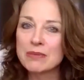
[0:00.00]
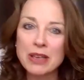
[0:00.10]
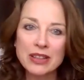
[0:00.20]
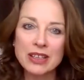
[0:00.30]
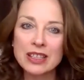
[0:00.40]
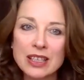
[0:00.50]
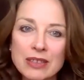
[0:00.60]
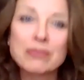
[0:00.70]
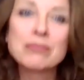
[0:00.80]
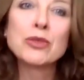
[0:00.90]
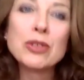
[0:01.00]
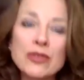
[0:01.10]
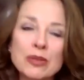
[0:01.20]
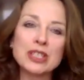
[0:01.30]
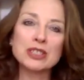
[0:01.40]
whether, more
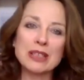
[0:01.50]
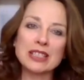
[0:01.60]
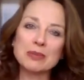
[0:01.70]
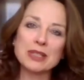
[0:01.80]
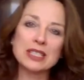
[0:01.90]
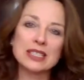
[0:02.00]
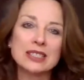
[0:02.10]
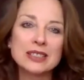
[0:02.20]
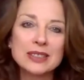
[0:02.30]
information about this person.